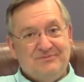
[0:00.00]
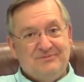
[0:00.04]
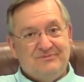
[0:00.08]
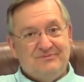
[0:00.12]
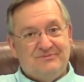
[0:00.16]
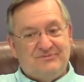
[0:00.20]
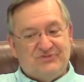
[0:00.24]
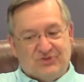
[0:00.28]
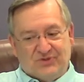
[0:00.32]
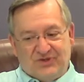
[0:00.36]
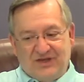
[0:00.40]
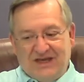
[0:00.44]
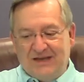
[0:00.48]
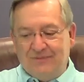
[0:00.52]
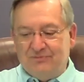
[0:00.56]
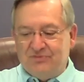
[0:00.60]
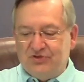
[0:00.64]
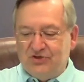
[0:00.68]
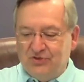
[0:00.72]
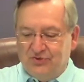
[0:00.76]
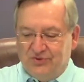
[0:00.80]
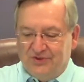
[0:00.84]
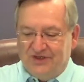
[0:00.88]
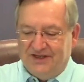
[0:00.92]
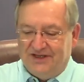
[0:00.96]
So keep
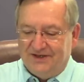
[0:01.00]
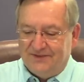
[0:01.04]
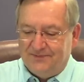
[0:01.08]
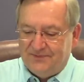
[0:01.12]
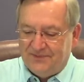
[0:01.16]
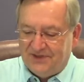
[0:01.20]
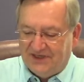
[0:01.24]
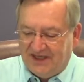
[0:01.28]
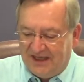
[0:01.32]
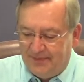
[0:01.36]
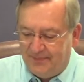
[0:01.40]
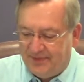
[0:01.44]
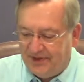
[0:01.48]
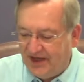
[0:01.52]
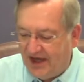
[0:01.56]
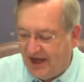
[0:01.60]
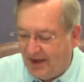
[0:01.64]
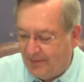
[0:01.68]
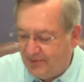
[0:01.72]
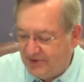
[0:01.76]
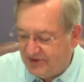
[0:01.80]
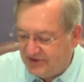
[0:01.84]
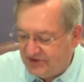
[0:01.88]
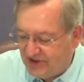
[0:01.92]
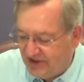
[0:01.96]
doing it. Keep it
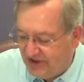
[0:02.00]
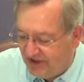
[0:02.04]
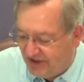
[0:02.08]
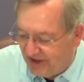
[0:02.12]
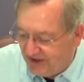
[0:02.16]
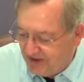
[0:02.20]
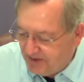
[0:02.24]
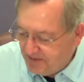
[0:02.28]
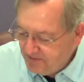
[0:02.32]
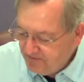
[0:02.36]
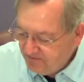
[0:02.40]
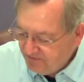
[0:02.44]
up. It's good.